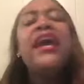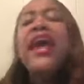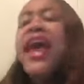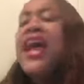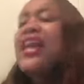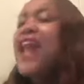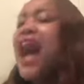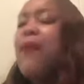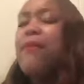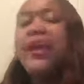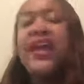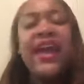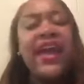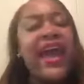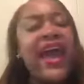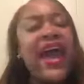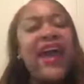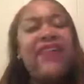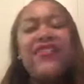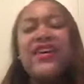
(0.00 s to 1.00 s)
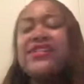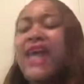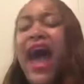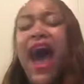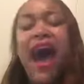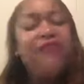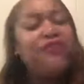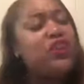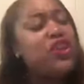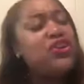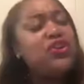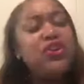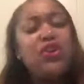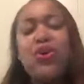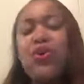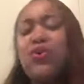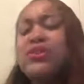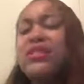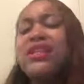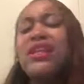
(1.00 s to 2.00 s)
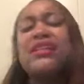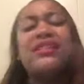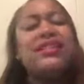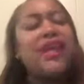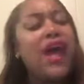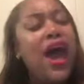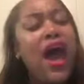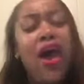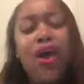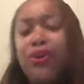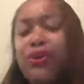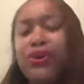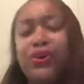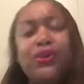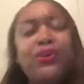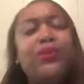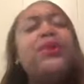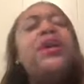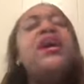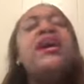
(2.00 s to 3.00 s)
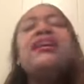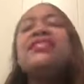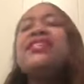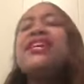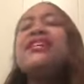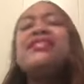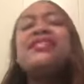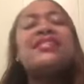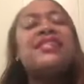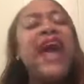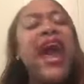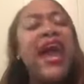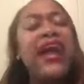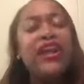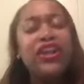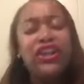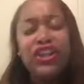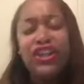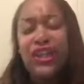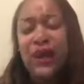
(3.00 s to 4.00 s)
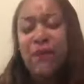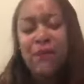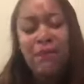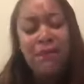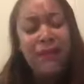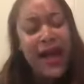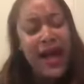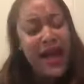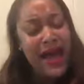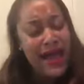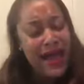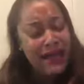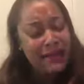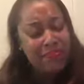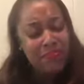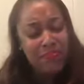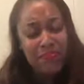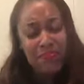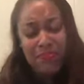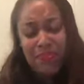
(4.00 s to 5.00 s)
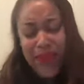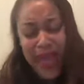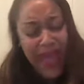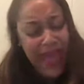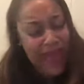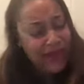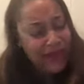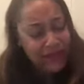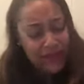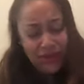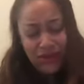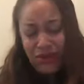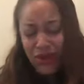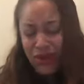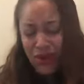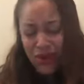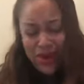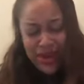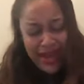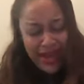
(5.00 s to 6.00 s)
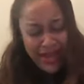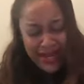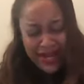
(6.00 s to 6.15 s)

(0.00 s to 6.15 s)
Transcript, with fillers: And I'm here this afternoon to tell you to take your mind back, Lord.